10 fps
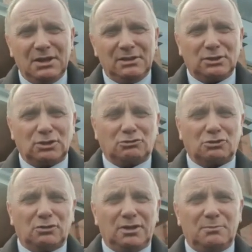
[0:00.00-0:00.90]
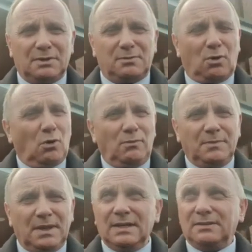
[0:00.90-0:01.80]
They're struggling with
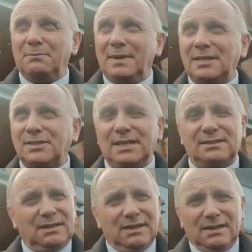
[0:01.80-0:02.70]
home, domestic